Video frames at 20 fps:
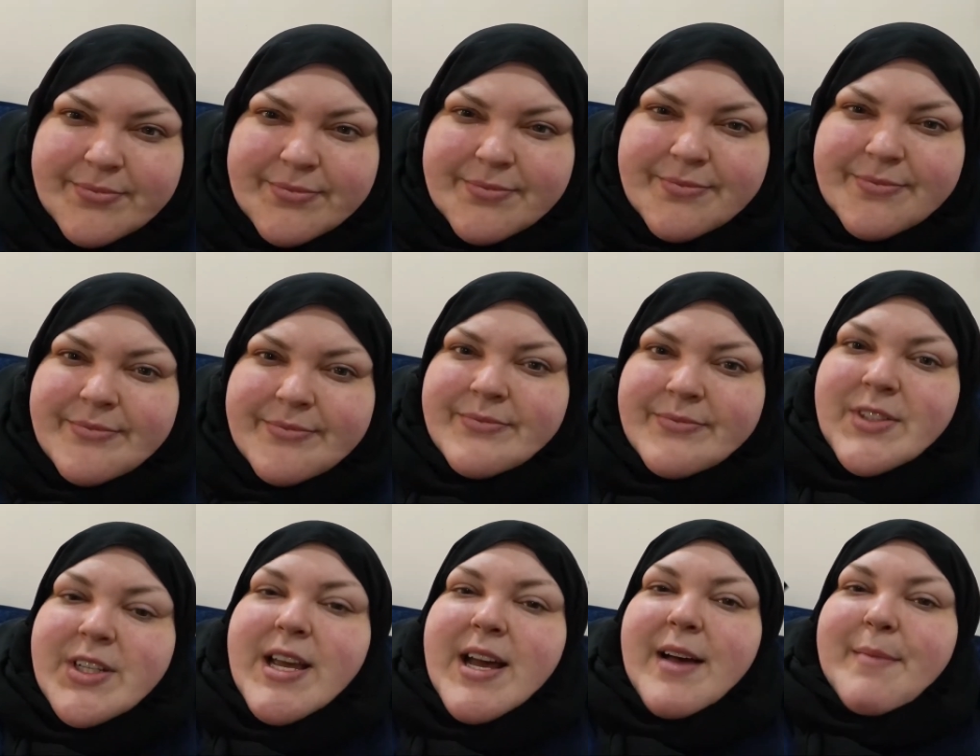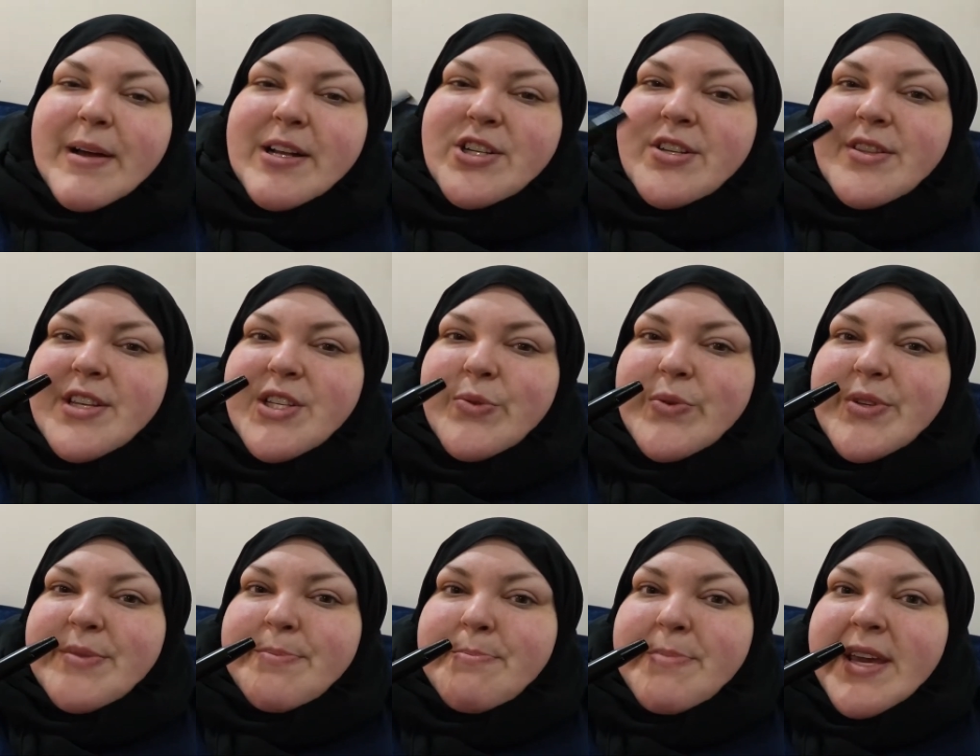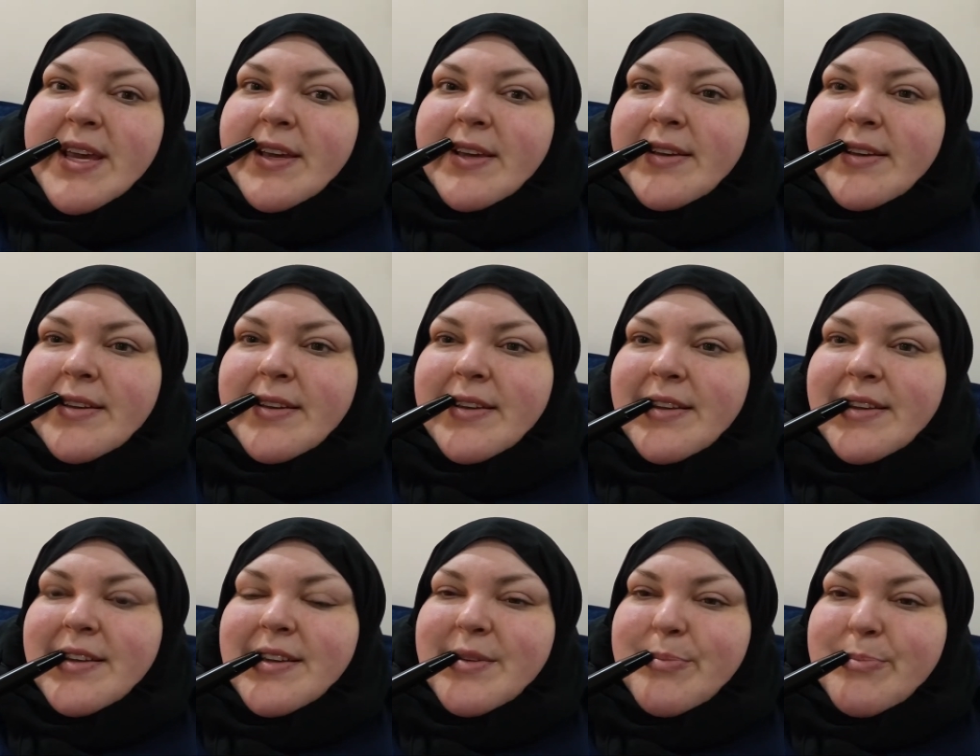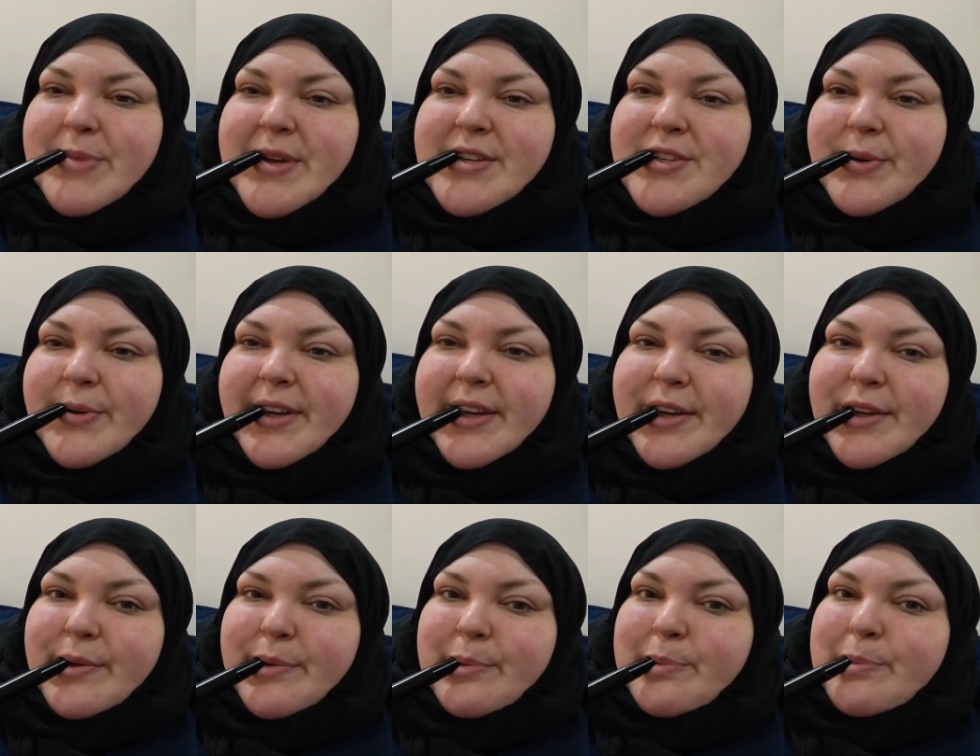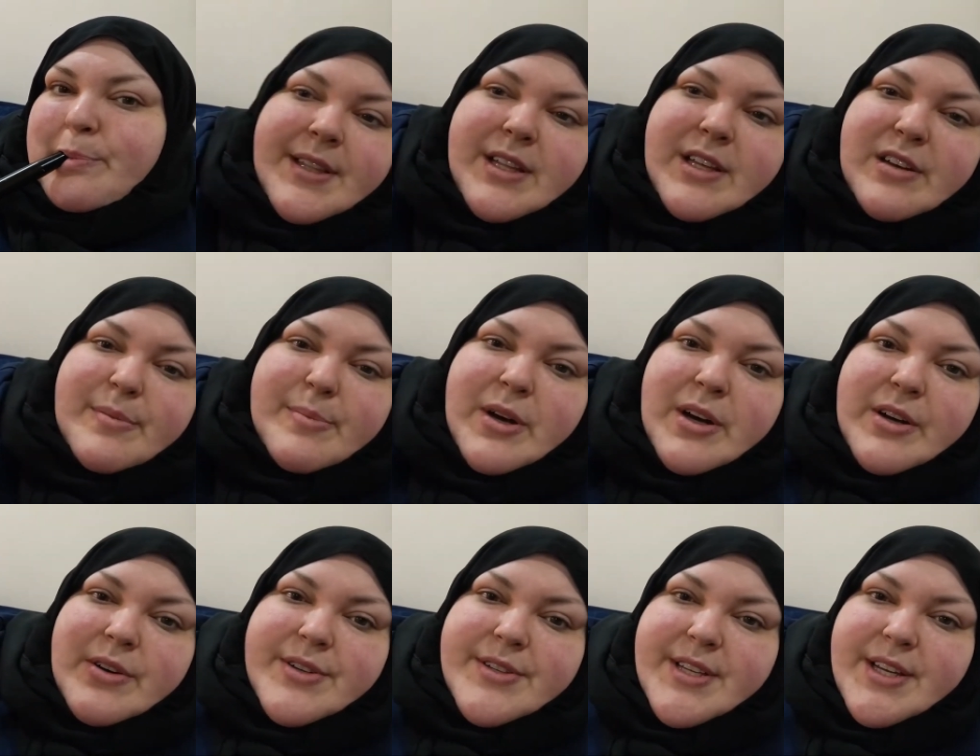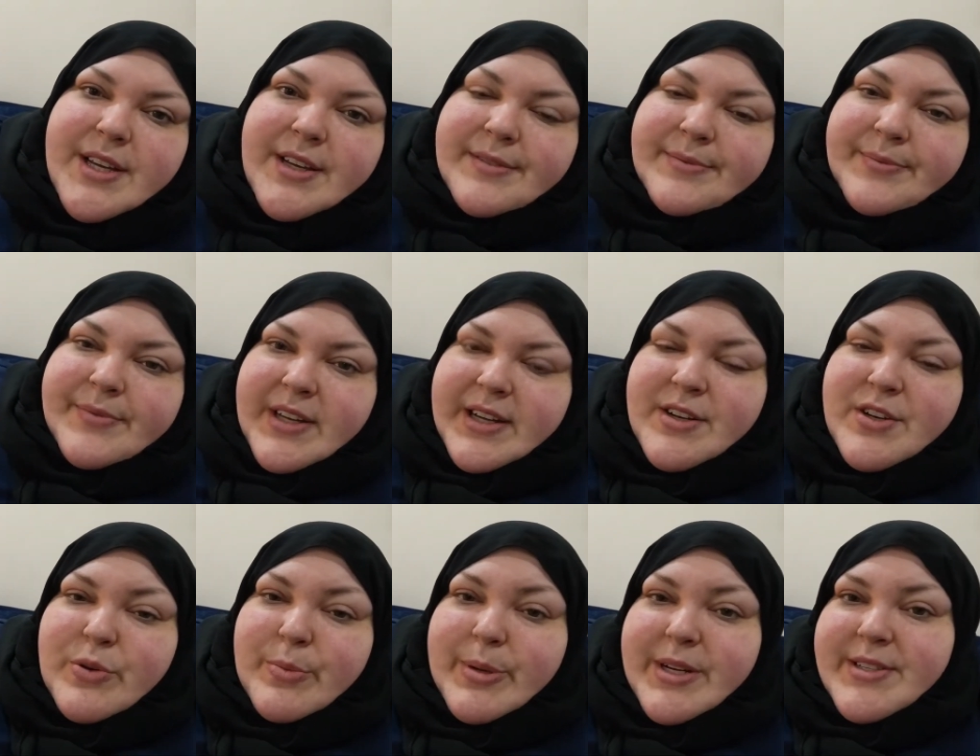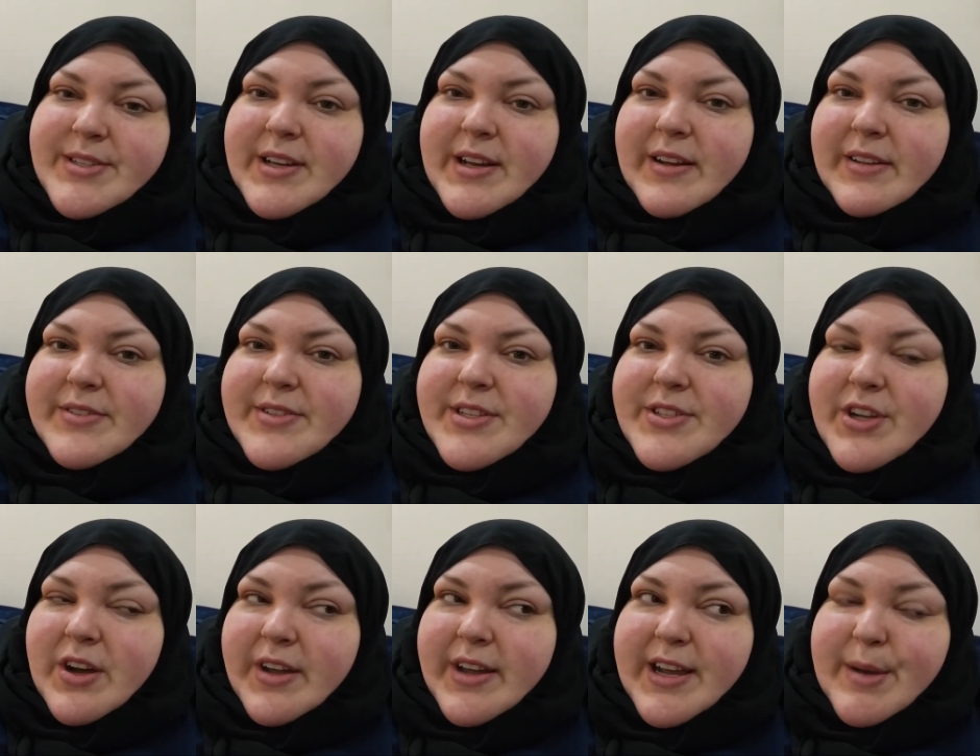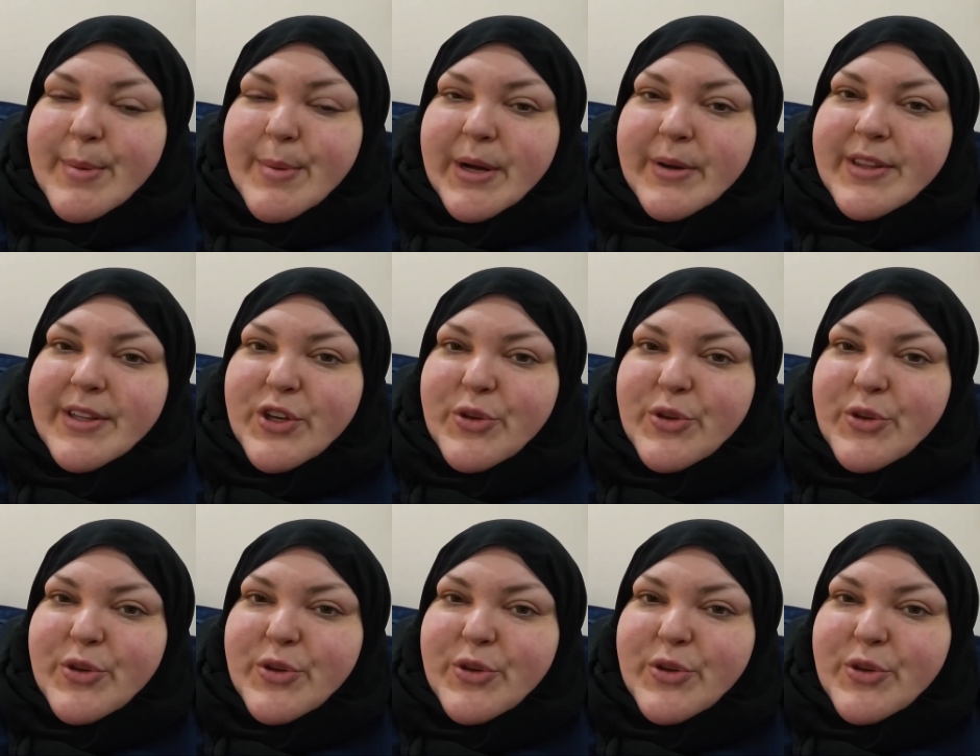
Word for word: Mm-hmm. Yeah, imagine this was me, me doing it. The hypocrisy that nobody else is talking about in the